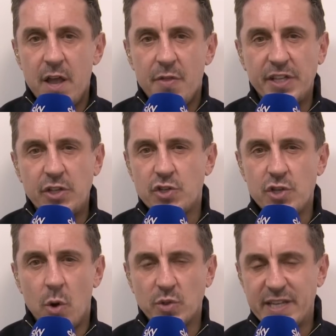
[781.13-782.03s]
that he just
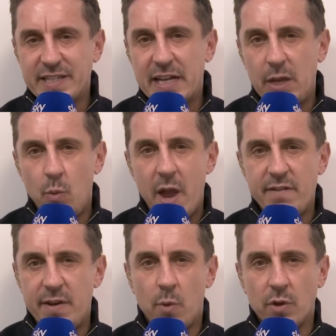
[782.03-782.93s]
knows exactly where
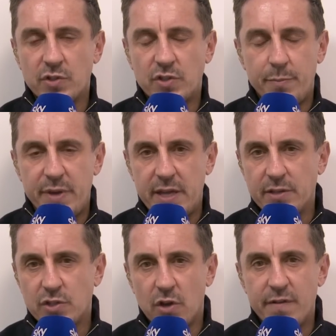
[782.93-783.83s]
he wants to be
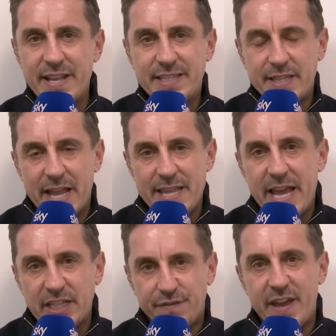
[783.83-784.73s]
and sort of entered that
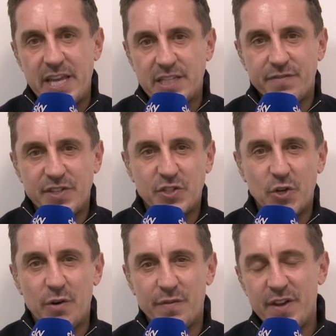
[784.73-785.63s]
next phase of his
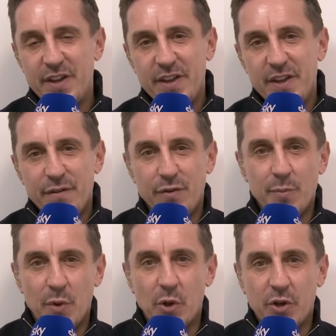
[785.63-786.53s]
sort of
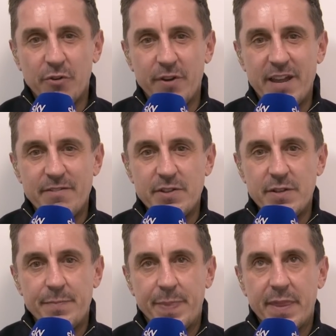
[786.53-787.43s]
football career
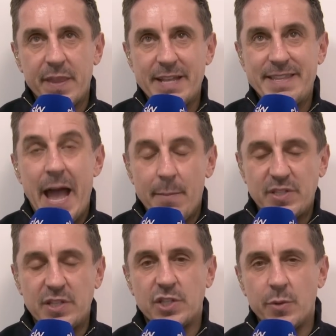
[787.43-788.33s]
and
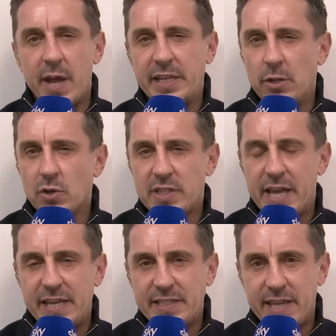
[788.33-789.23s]
adapted to it. And he looks
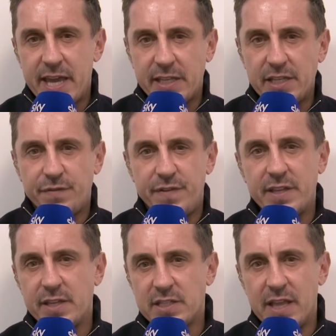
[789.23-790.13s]
like he's taken his
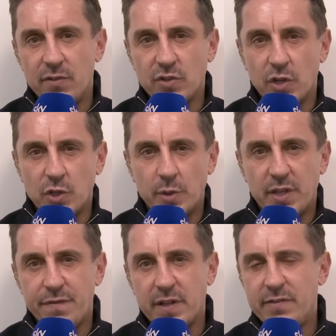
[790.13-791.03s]
fitness levels onto a
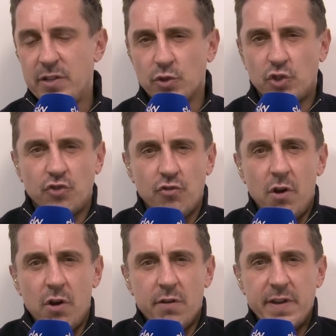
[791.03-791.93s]
different level. He looks
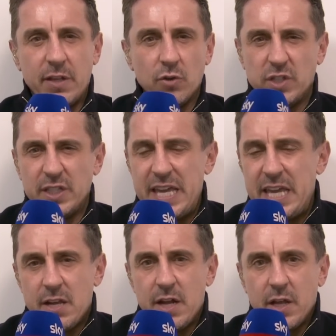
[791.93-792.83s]
stronger, he looks
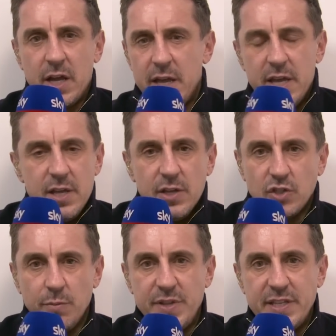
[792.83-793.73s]
leaner.
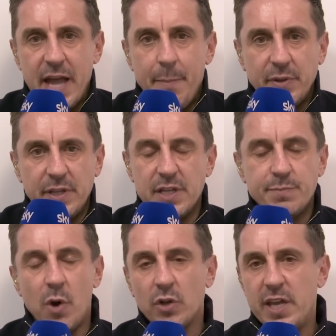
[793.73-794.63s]
Something's happened in his
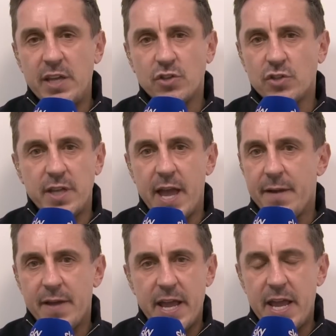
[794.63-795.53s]
body. Just,
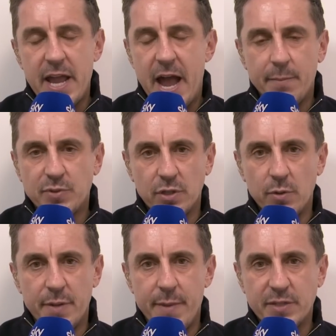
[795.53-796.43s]
it
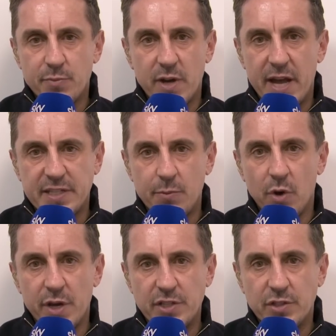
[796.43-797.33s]
absolutely mesmerising
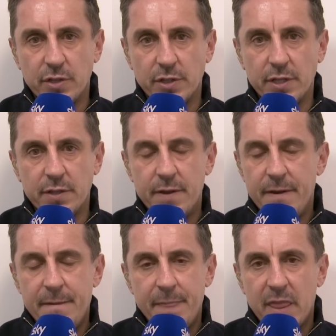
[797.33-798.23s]
what he's done. And,
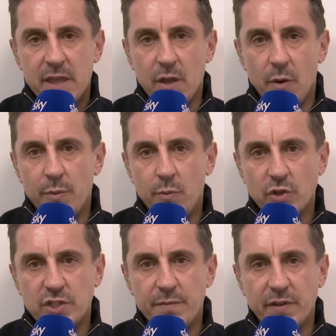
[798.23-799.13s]
we're
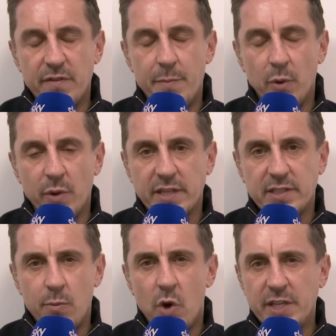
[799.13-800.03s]
watching him for Liverpool
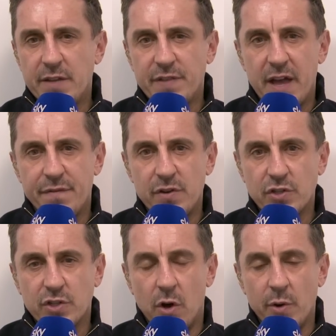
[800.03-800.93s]
yesterday. What he did for that
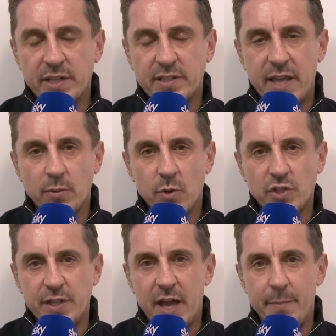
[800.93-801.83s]
first goal yesterday, I was
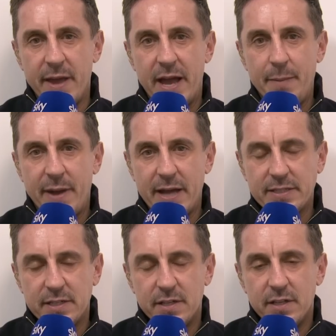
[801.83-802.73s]
watching that on my iPad